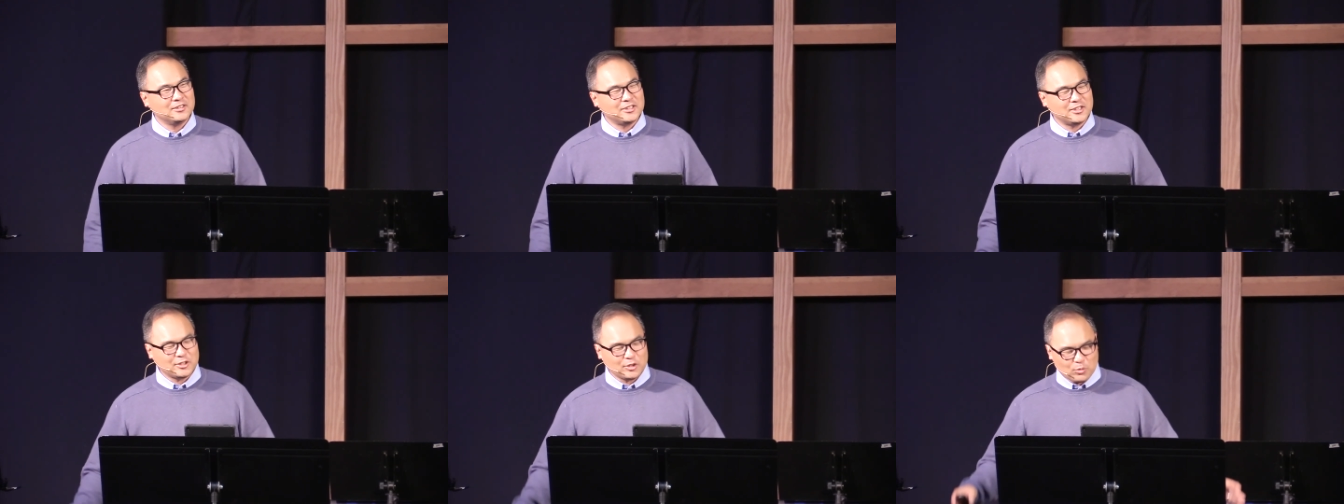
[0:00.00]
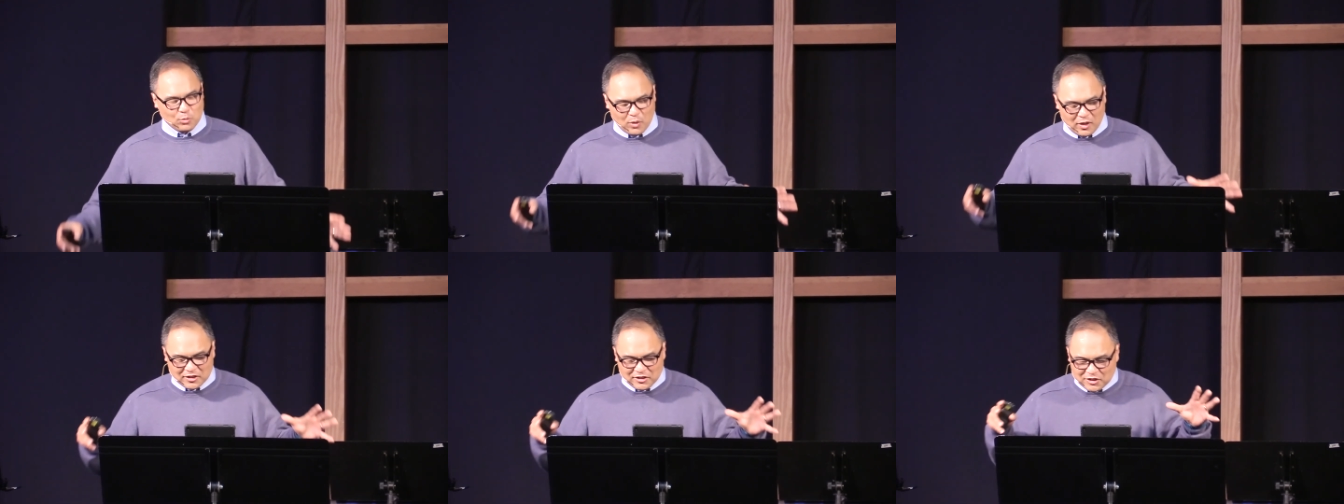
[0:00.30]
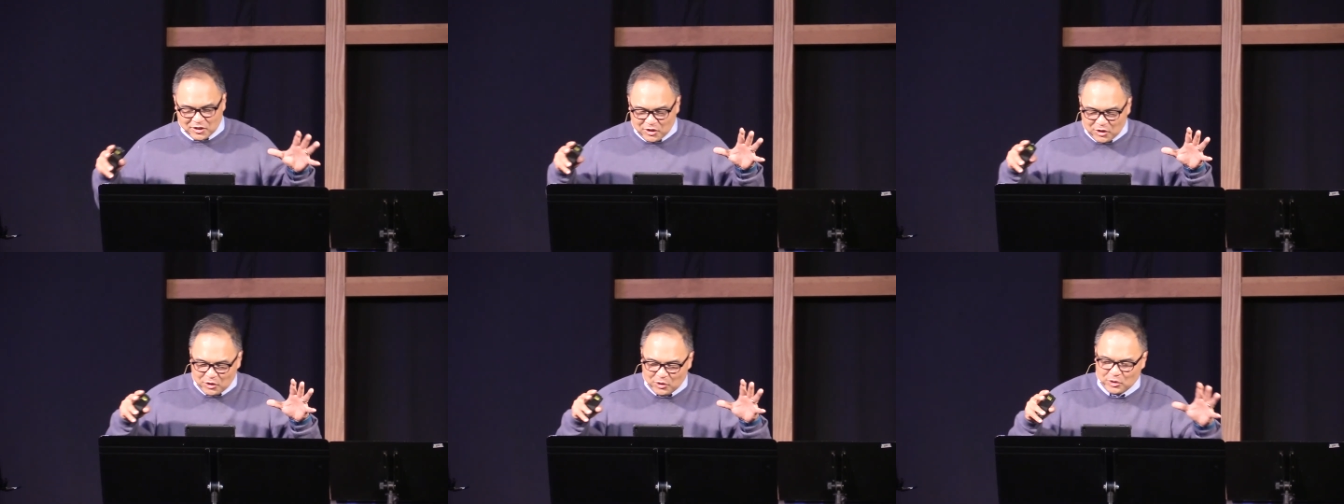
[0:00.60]
Jesus
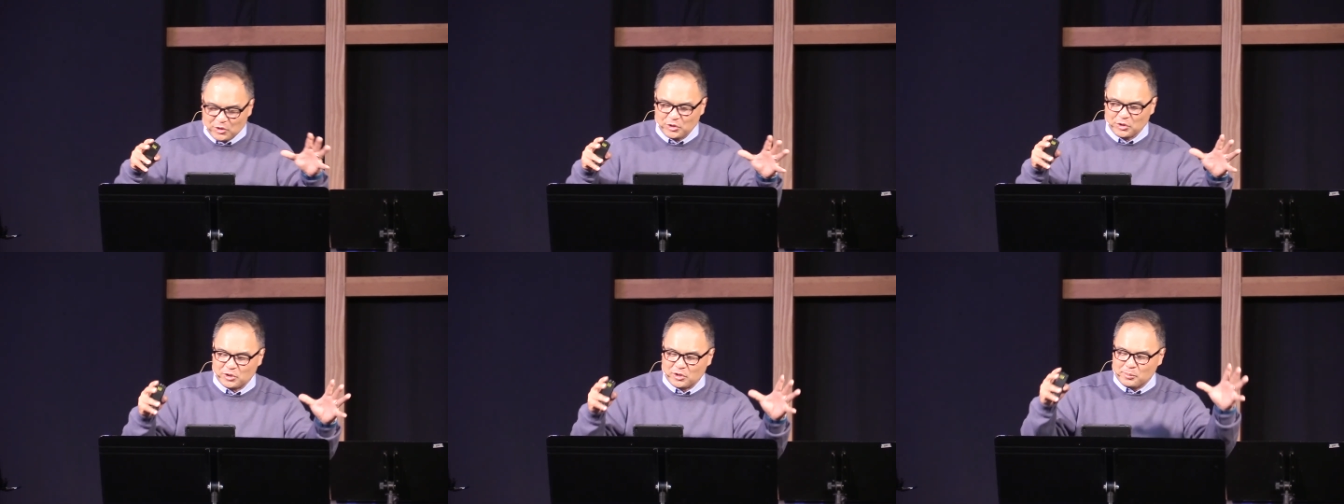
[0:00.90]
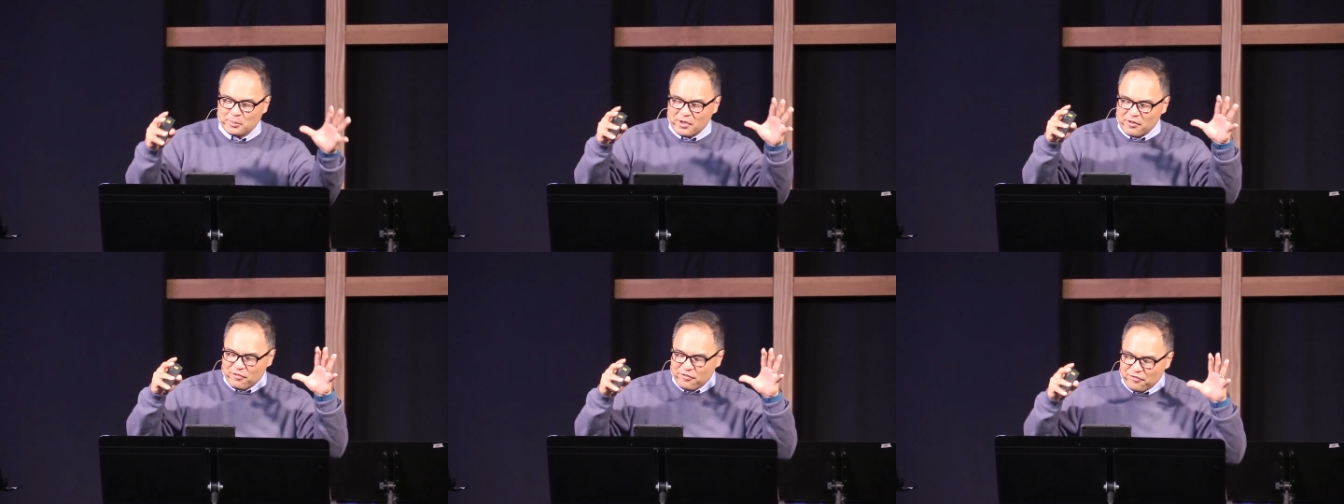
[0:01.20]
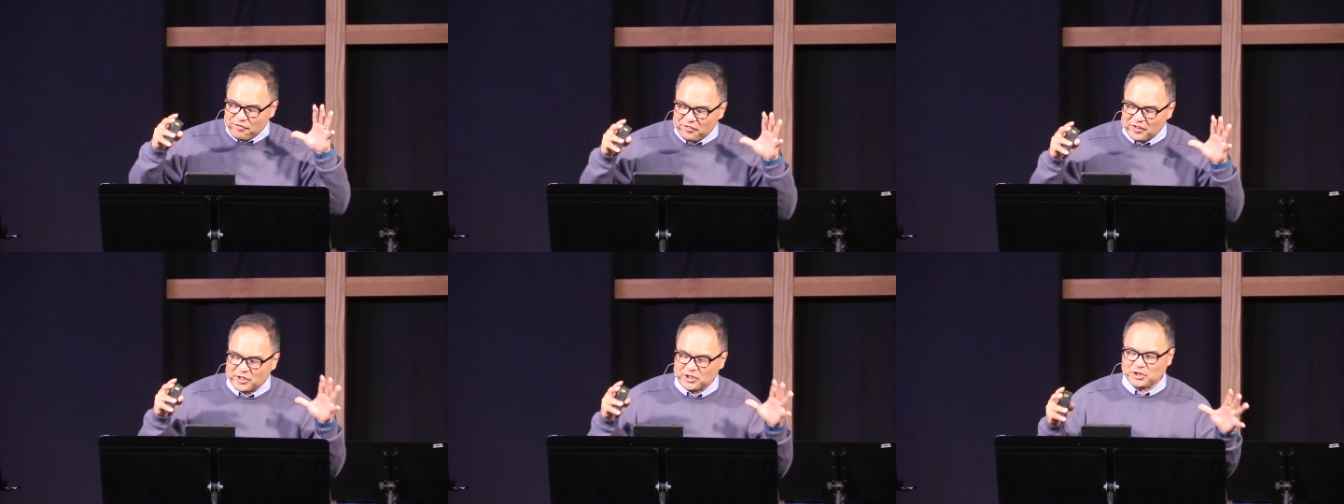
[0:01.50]
wants to use you to be a
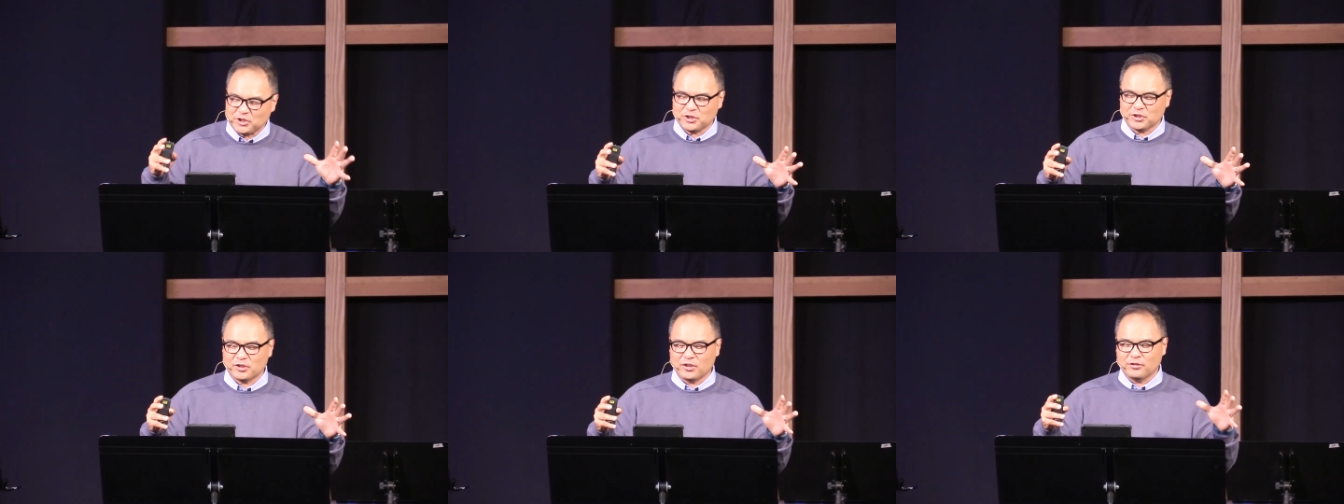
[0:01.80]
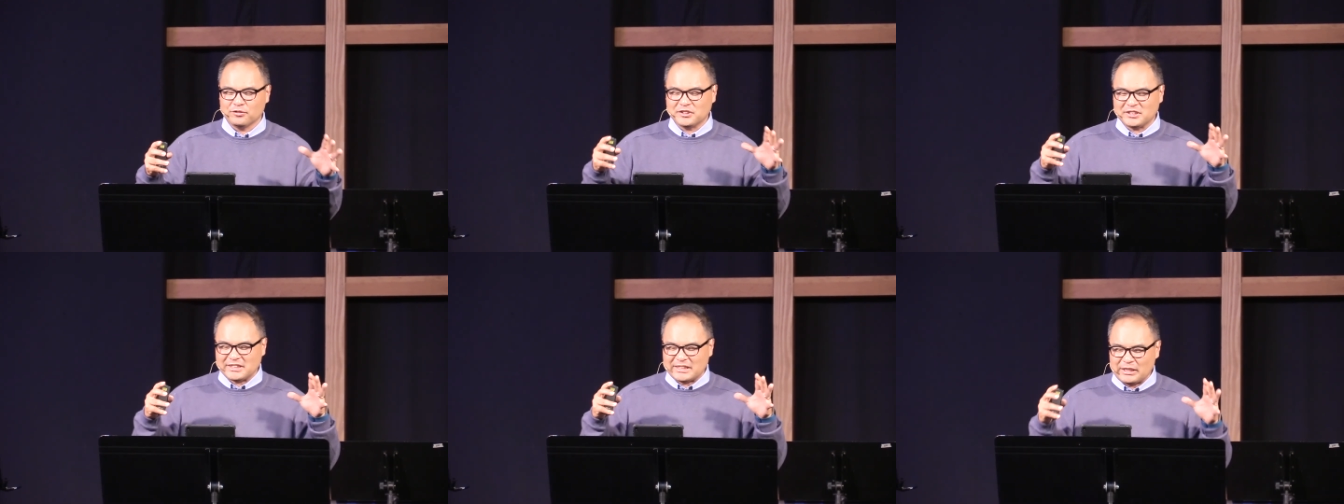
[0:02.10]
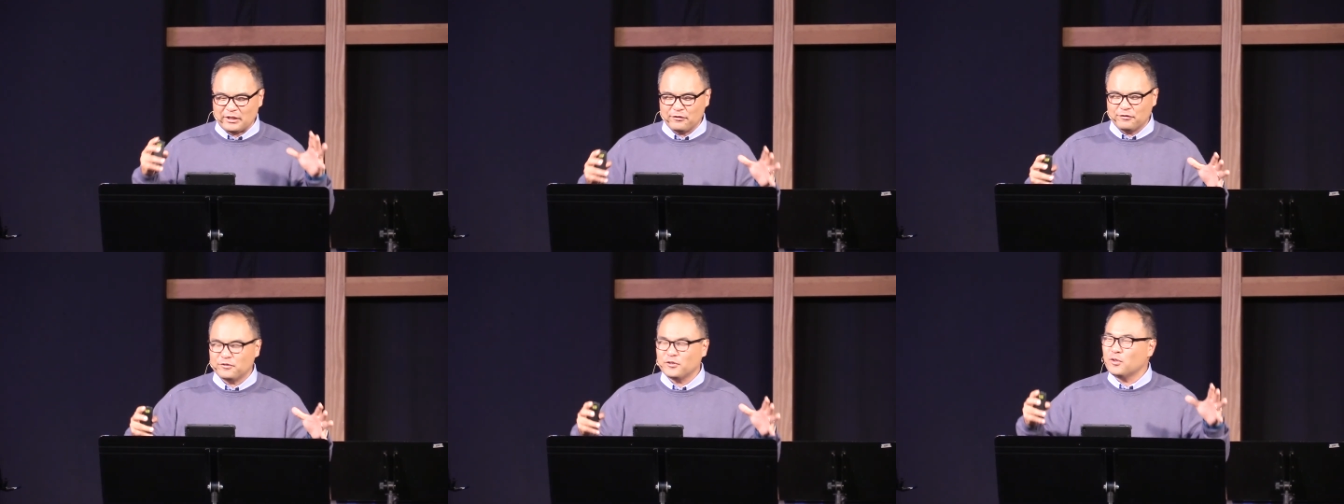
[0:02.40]
fisher of
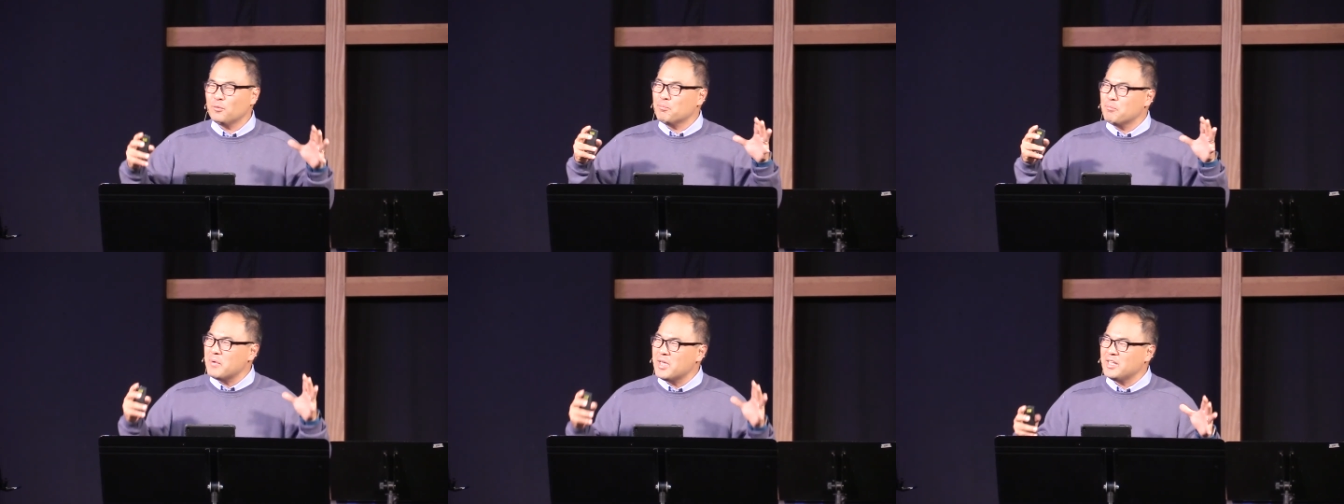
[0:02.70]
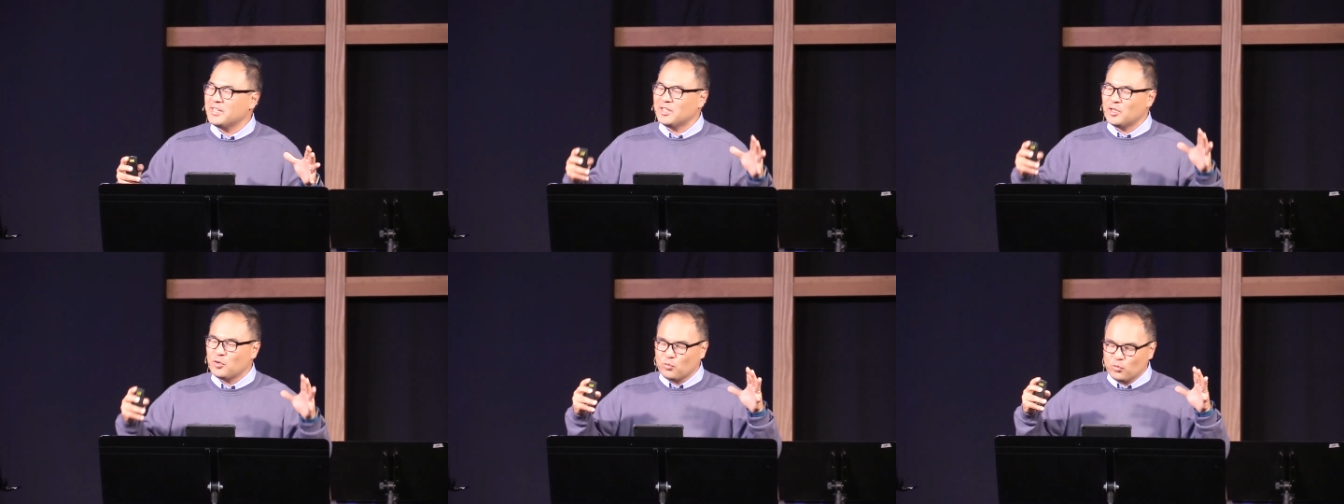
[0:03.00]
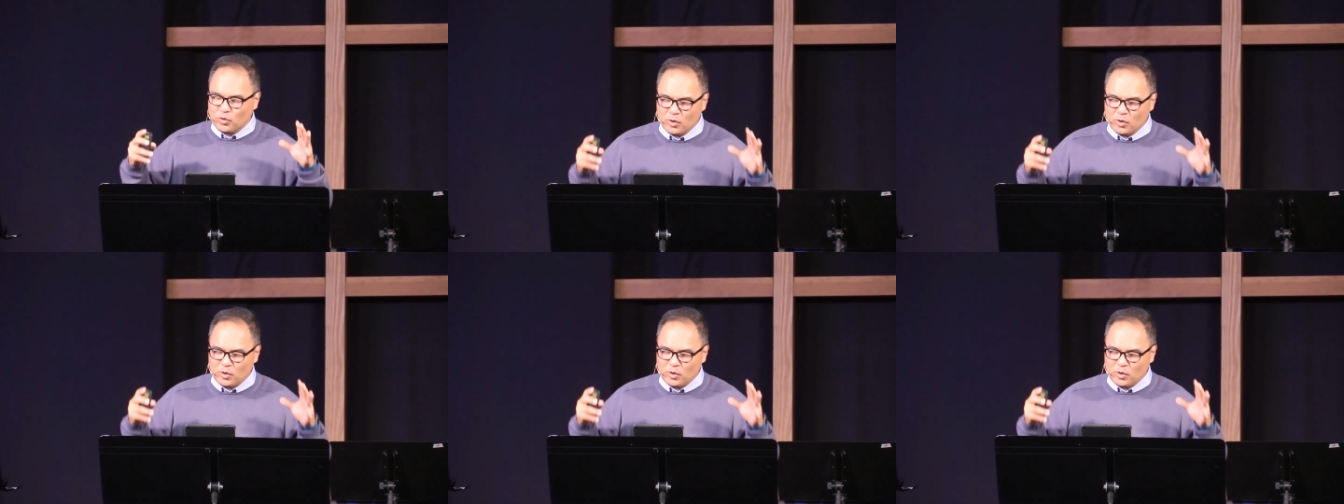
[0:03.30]
sinful men and